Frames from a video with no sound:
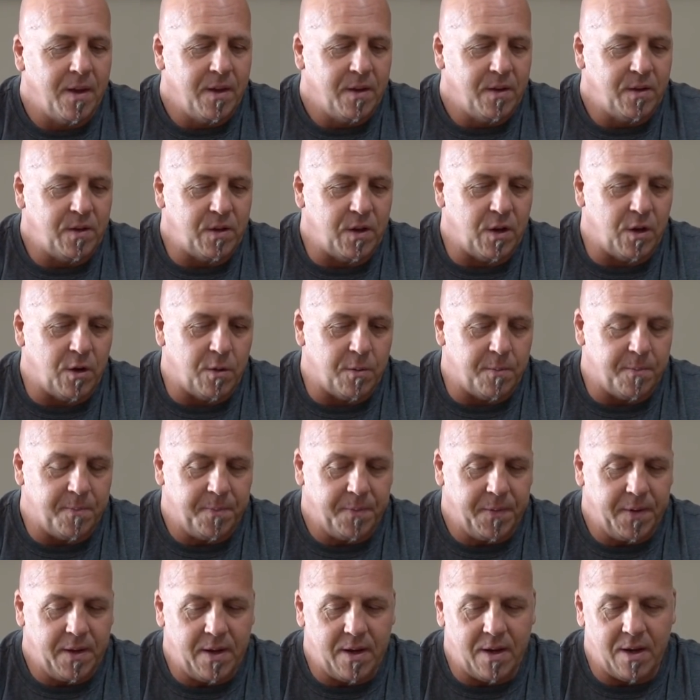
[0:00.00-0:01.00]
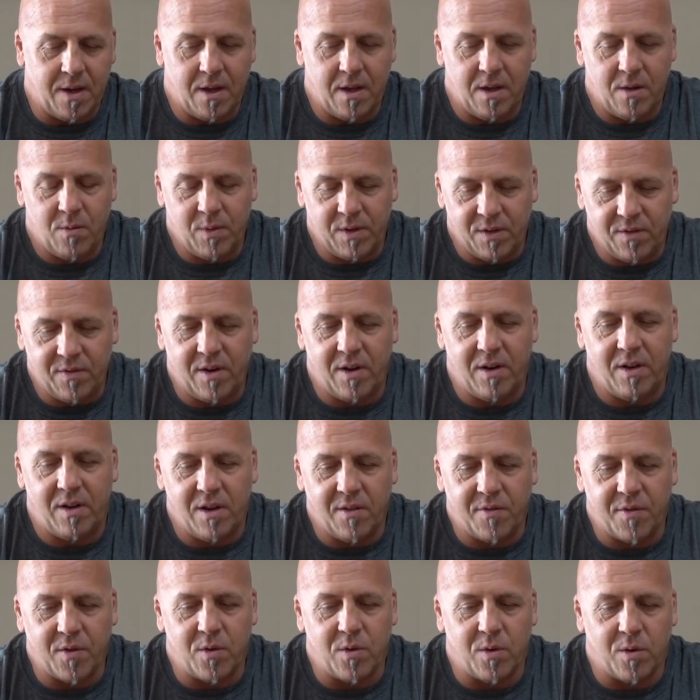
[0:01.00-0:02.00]
So it was very
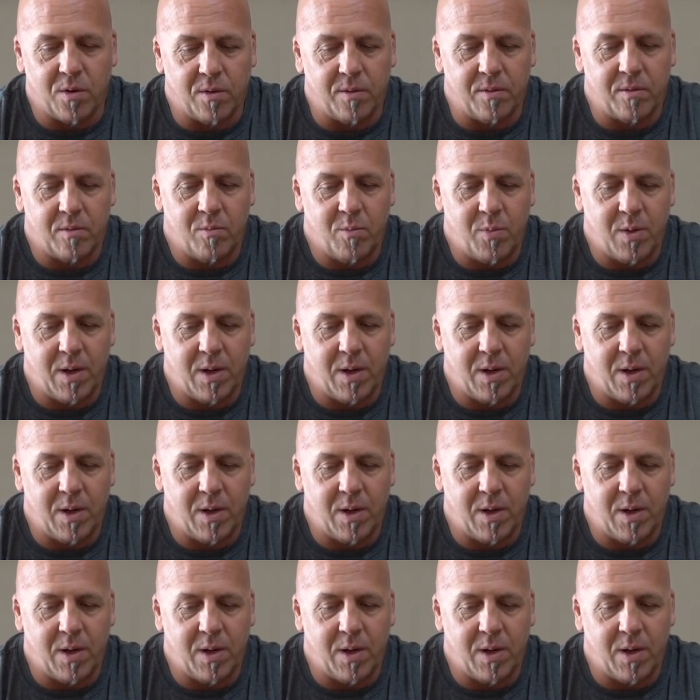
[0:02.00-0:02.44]
difficult,